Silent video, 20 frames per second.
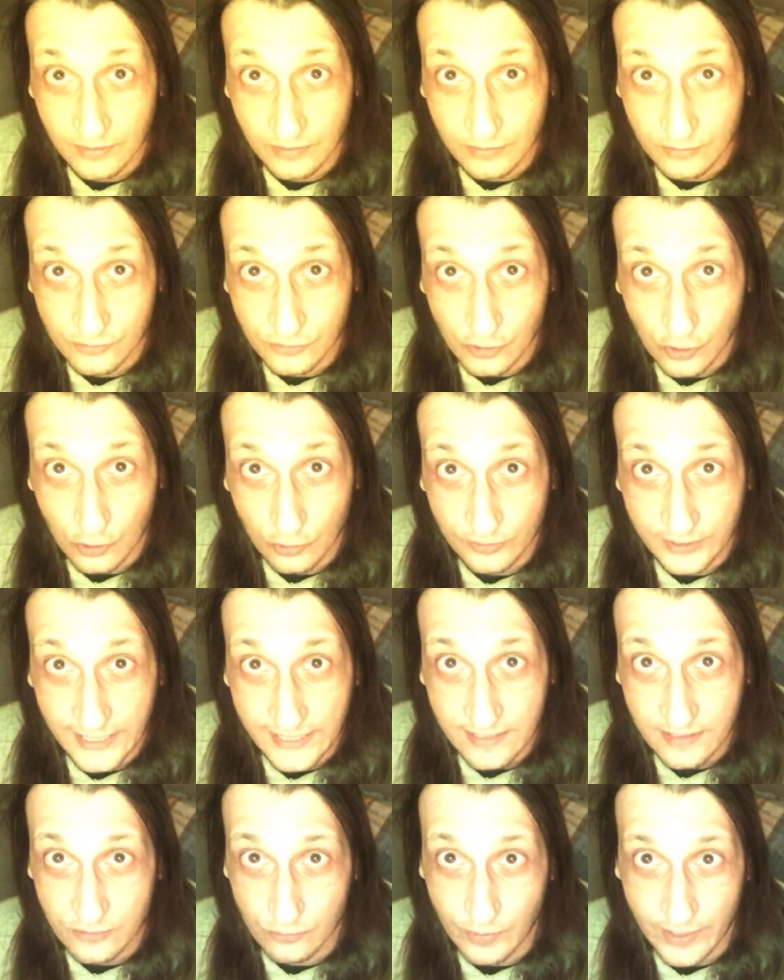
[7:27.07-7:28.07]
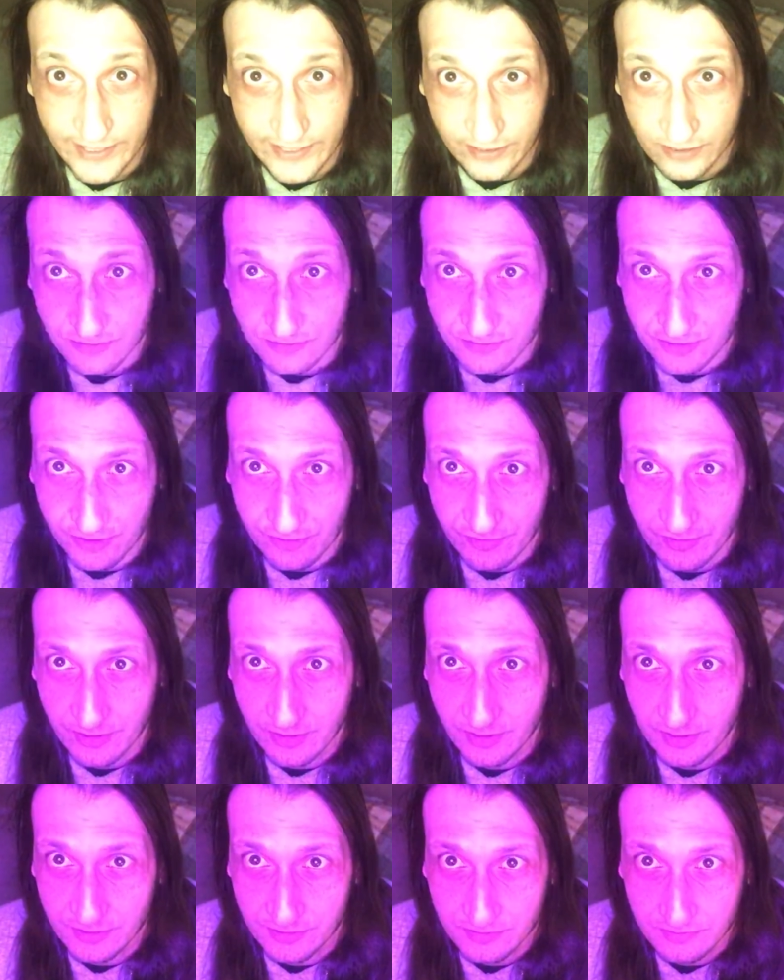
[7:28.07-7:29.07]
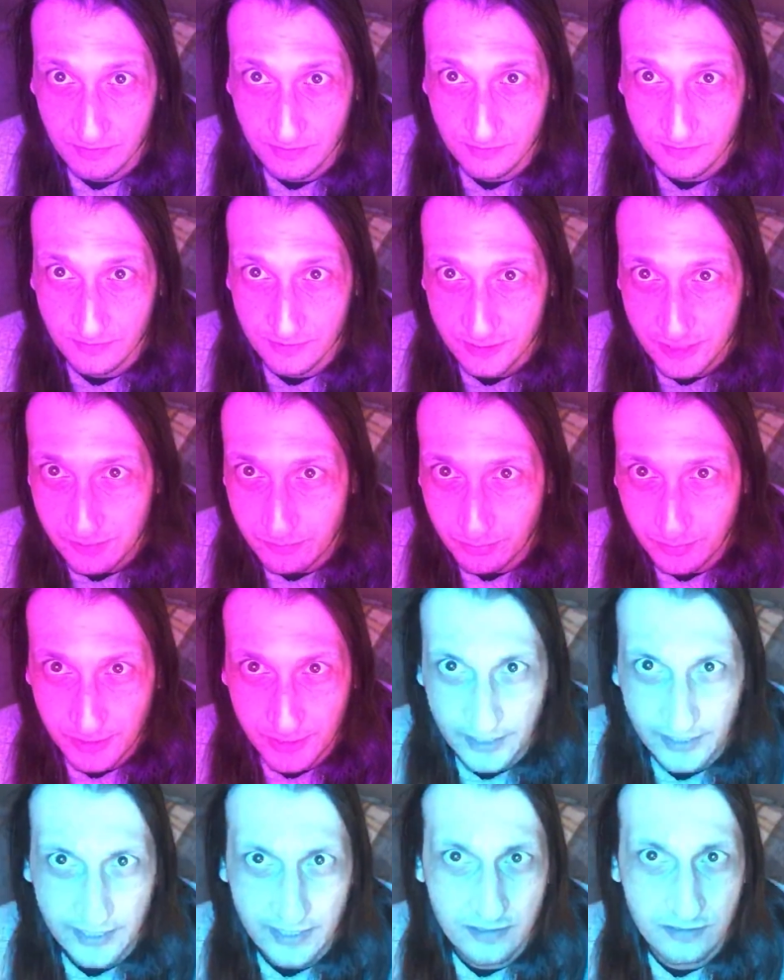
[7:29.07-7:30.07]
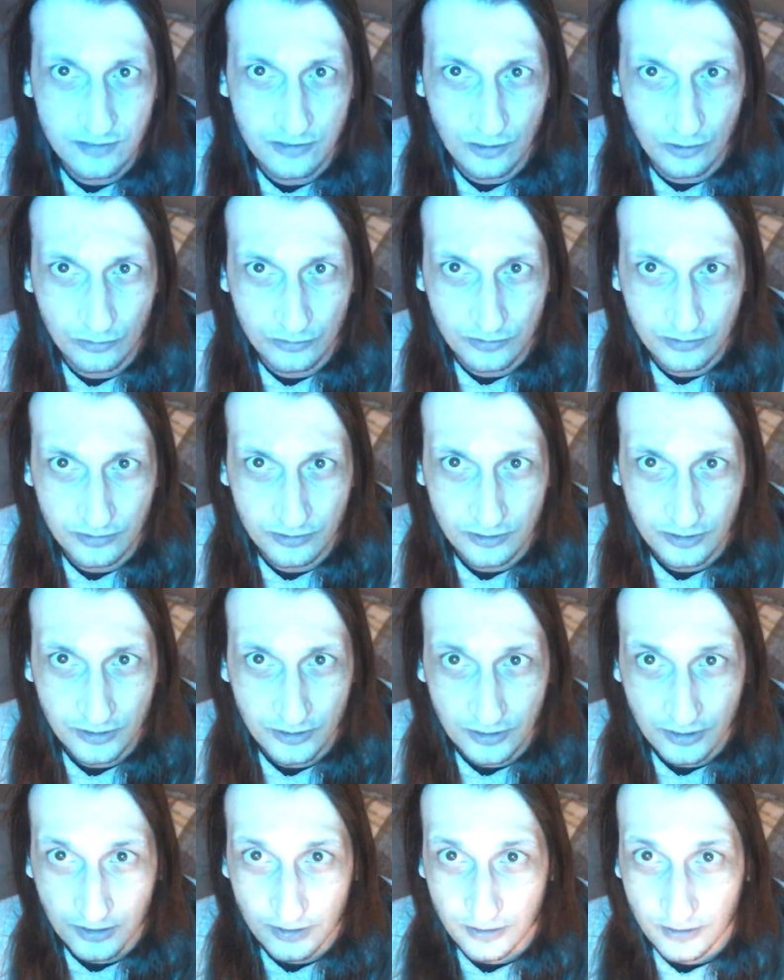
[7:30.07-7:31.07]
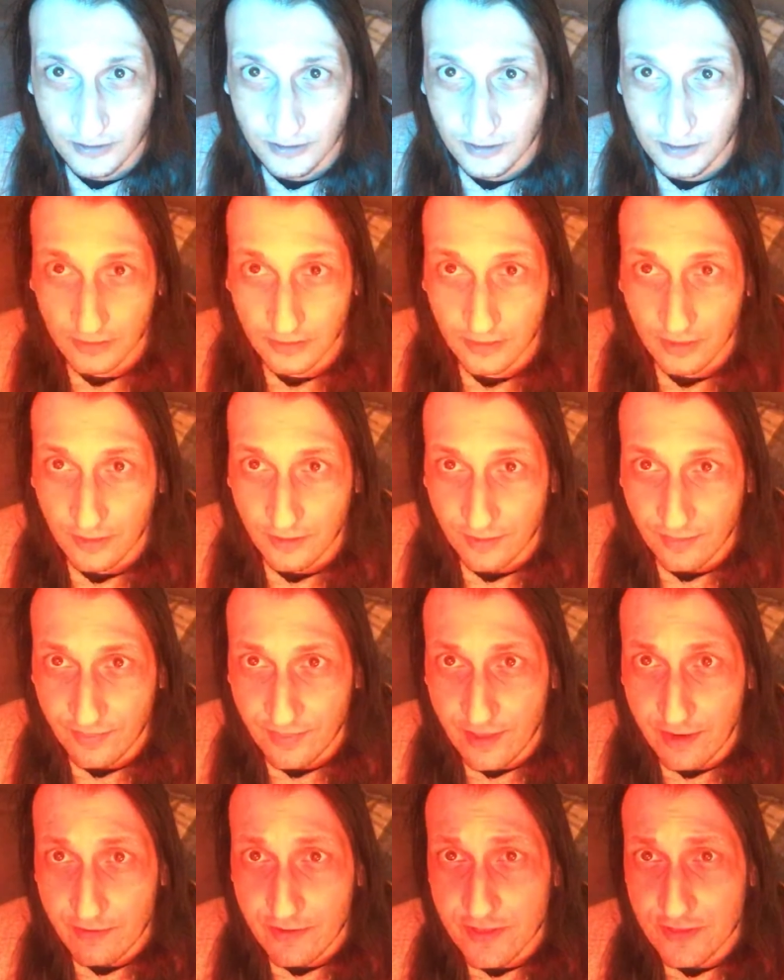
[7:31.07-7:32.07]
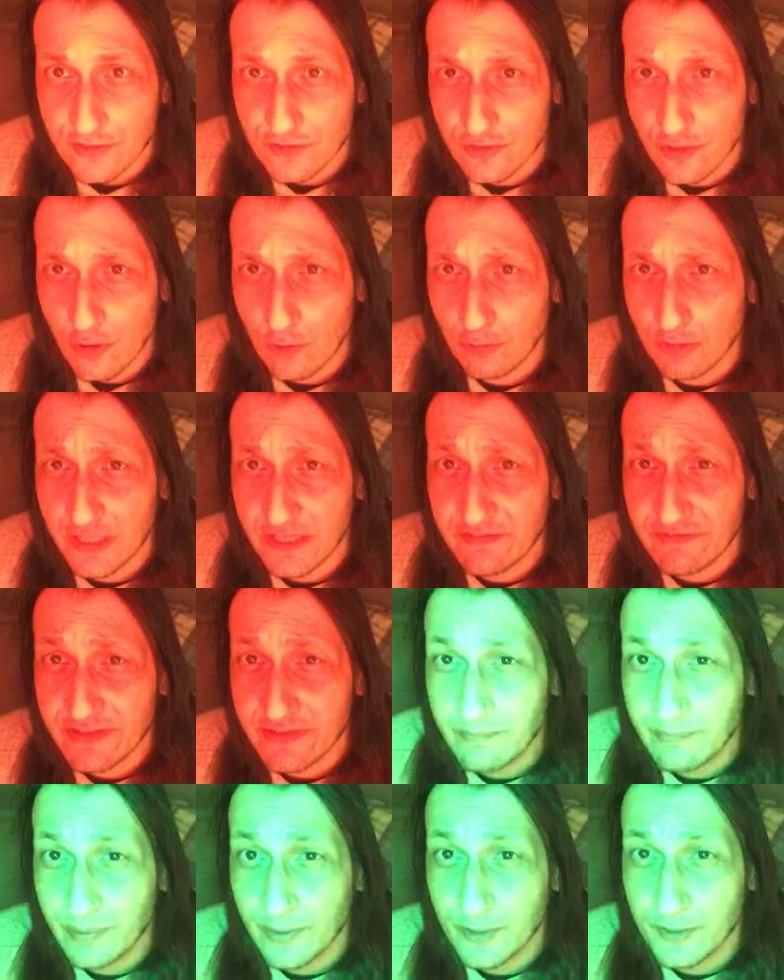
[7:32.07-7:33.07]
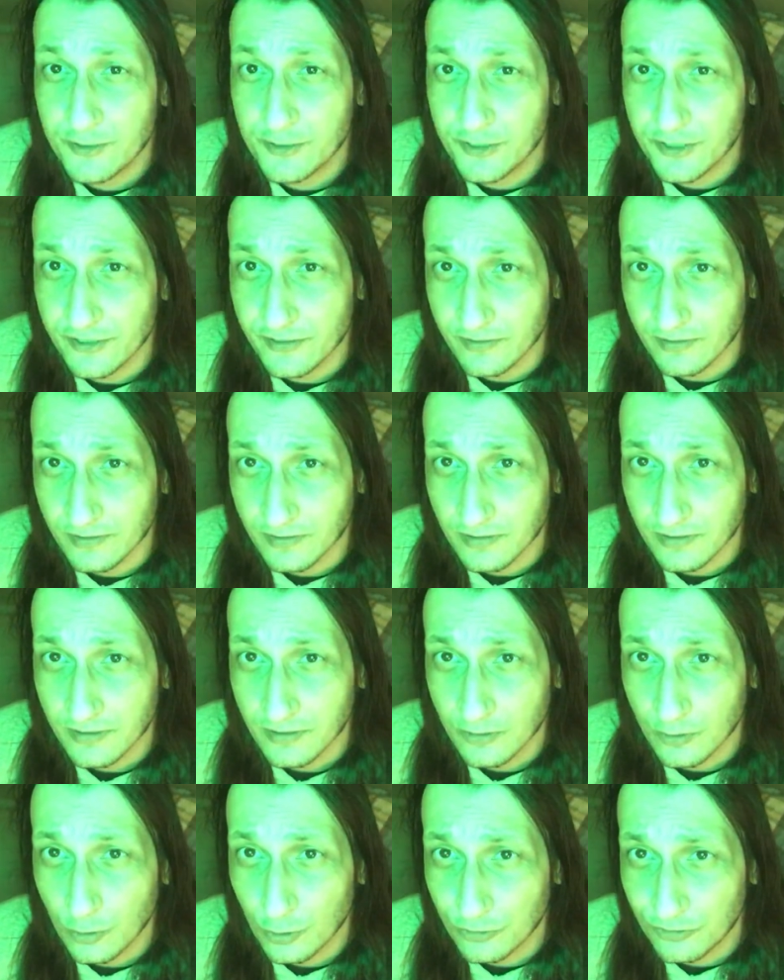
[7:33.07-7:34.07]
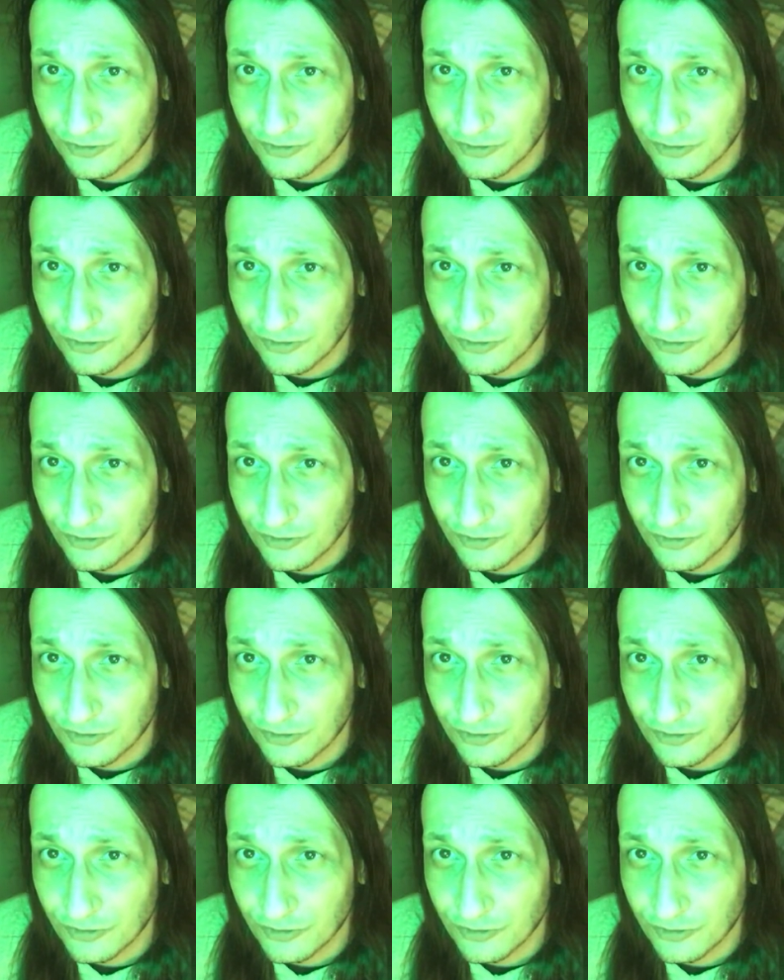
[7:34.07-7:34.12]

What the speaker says: So that is why I consider as simply an insult. There is no living person who